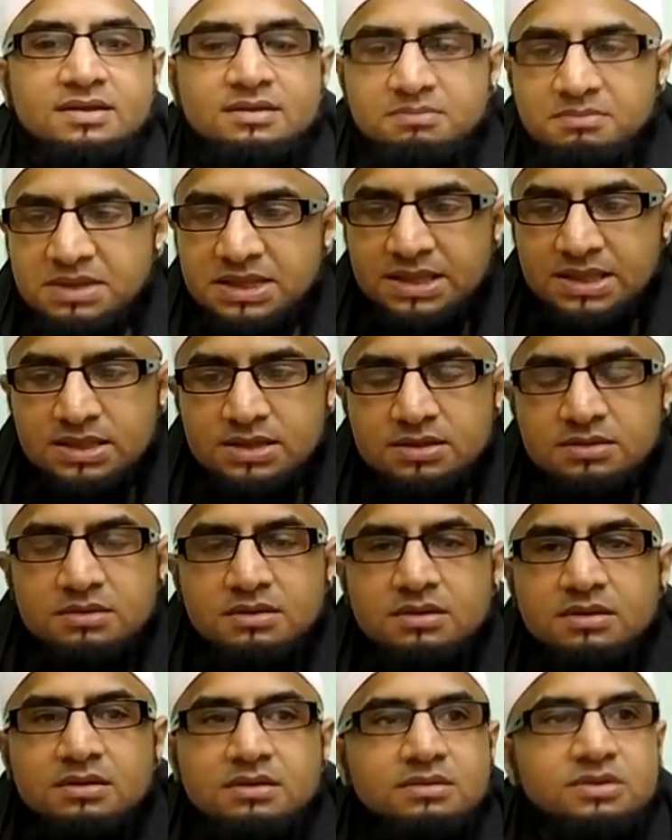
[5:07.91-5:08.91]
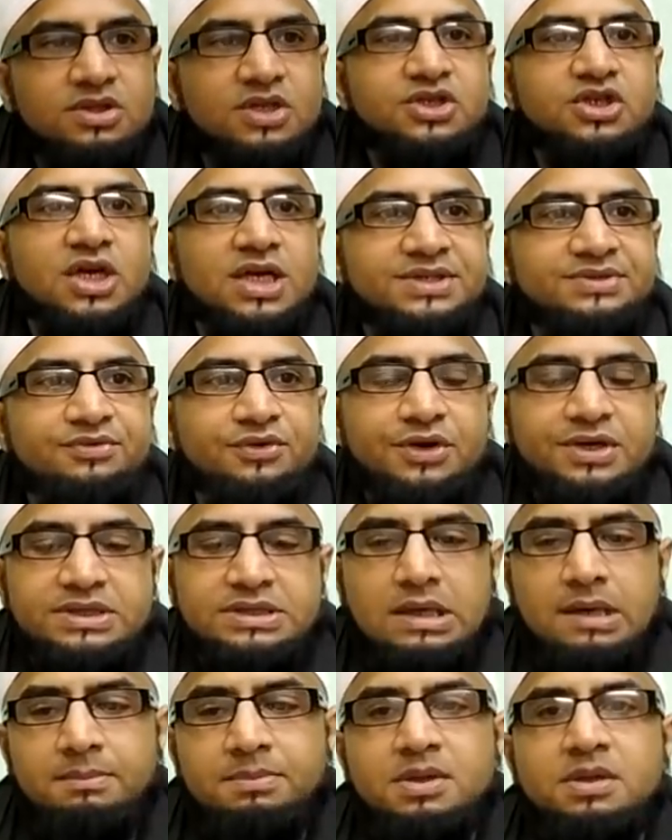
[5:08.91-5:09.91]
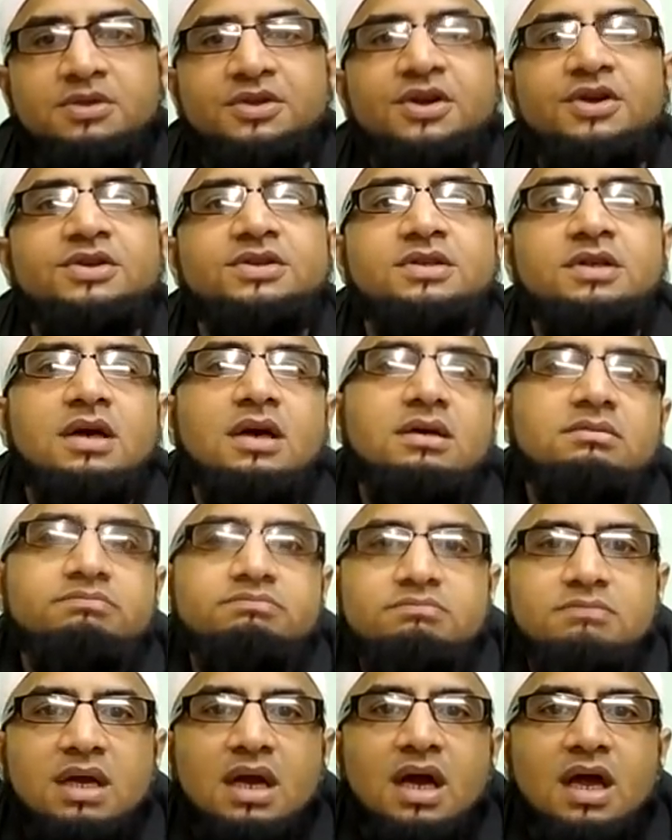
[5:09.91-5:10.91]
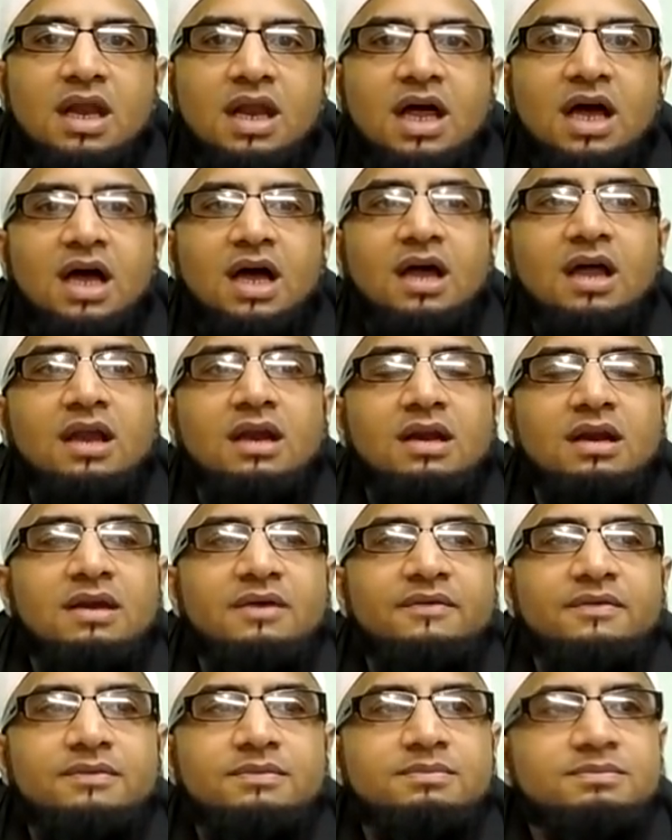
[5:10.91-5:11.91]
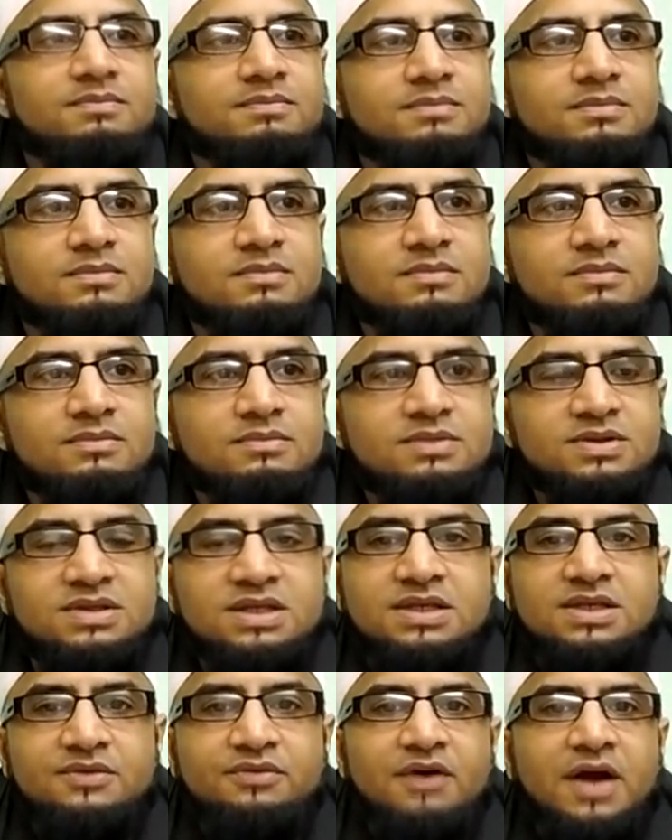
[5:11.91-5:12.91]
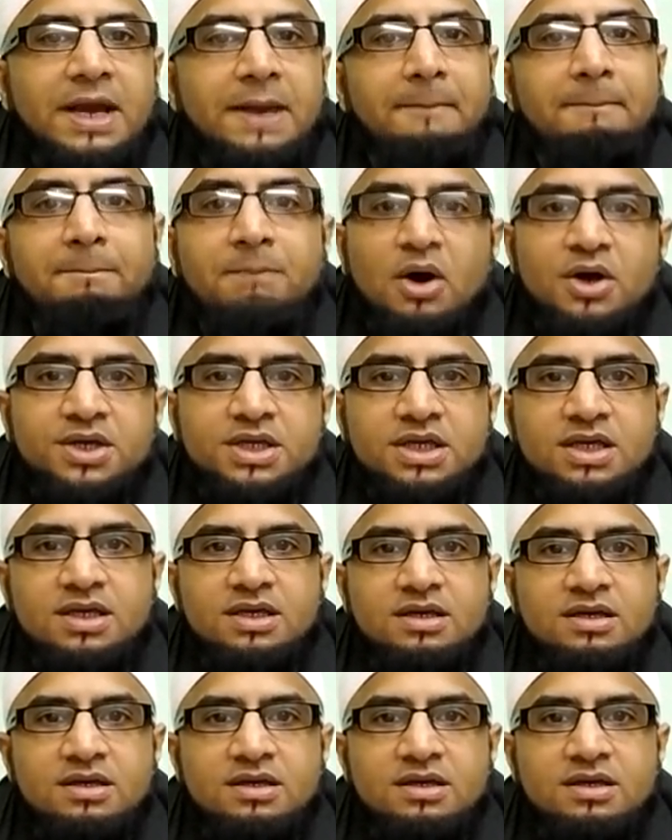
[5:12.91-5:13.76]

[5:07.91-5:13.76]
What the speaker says: Means such as, for example, there is a halal certifying body,